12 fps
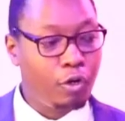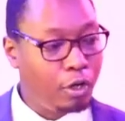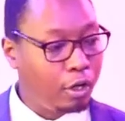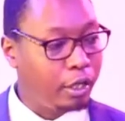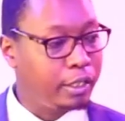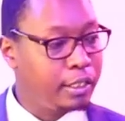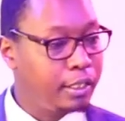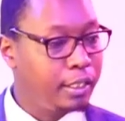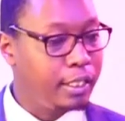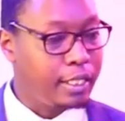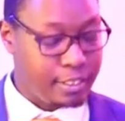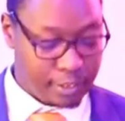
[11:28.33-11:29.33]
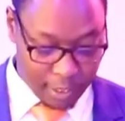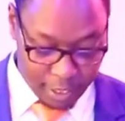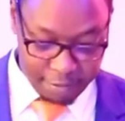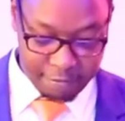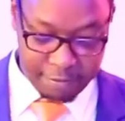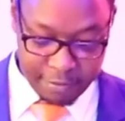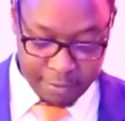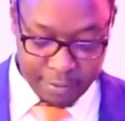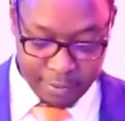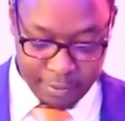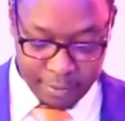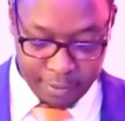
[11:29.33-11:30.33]
God is love.
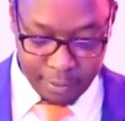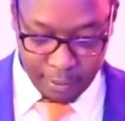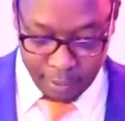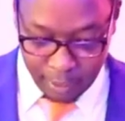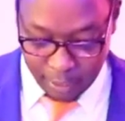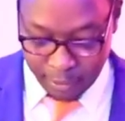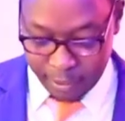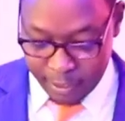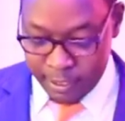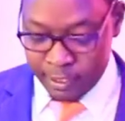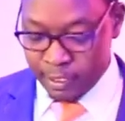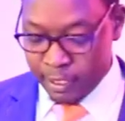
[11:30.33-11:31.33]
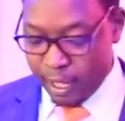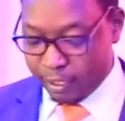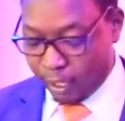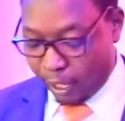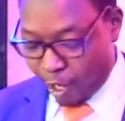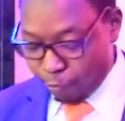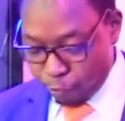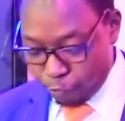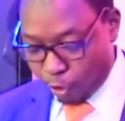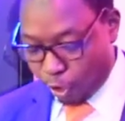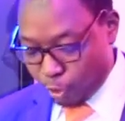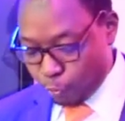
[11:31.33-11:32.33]
In this, the love
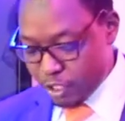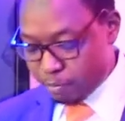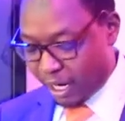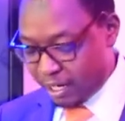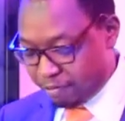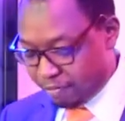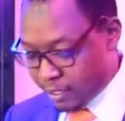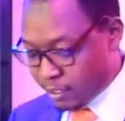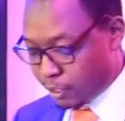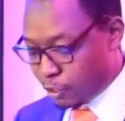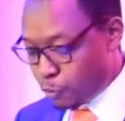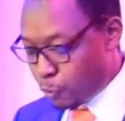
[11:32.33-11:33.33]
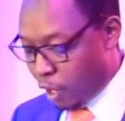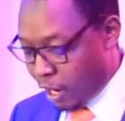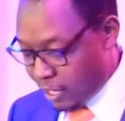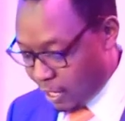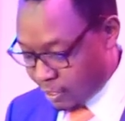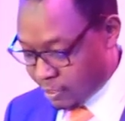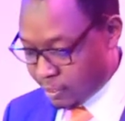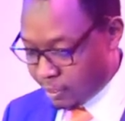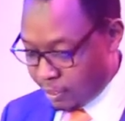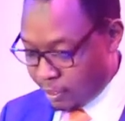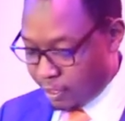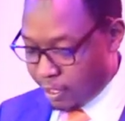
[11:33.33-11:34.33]
of God was manifested toward us,
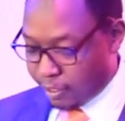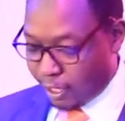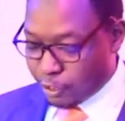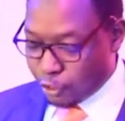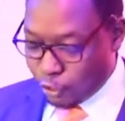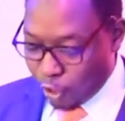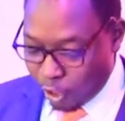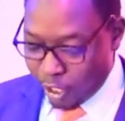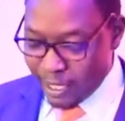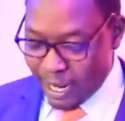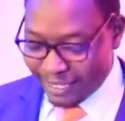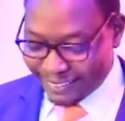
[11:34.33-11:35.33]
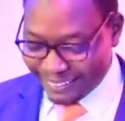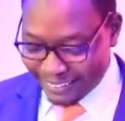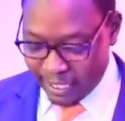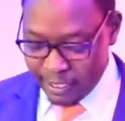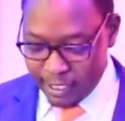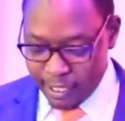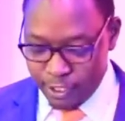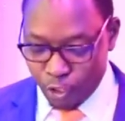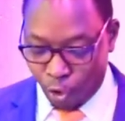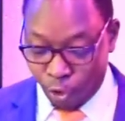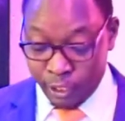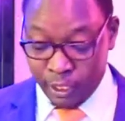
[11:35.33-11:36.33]
that God has sent his
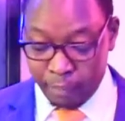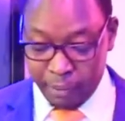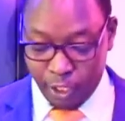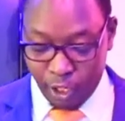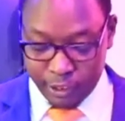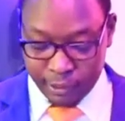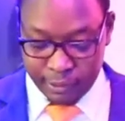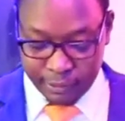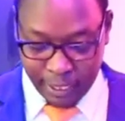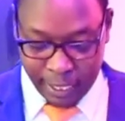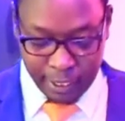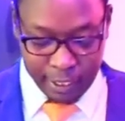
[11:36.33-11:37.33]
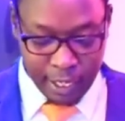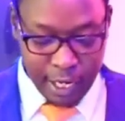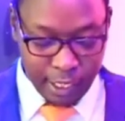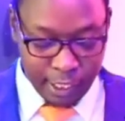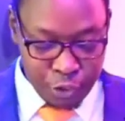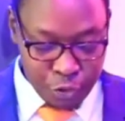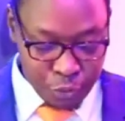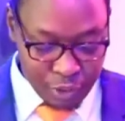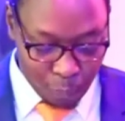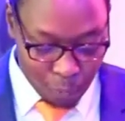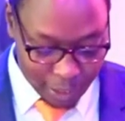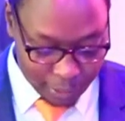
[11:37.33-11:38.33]
only begotten Son into
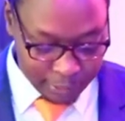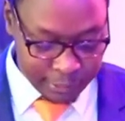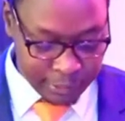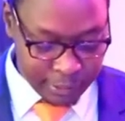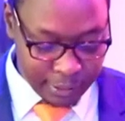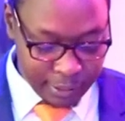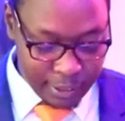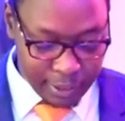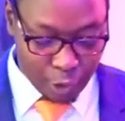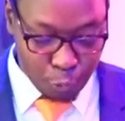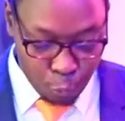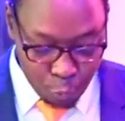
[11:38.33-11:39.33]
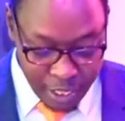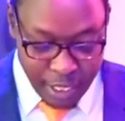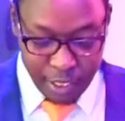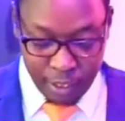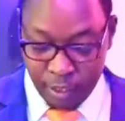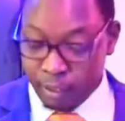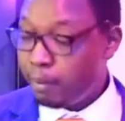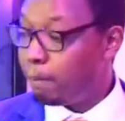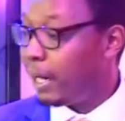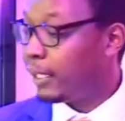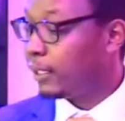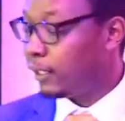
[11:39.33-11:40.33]
the world, that we
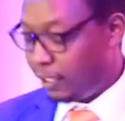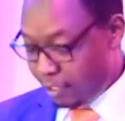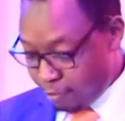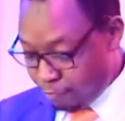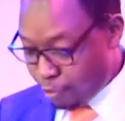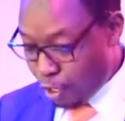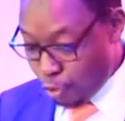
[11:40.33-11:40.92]
might live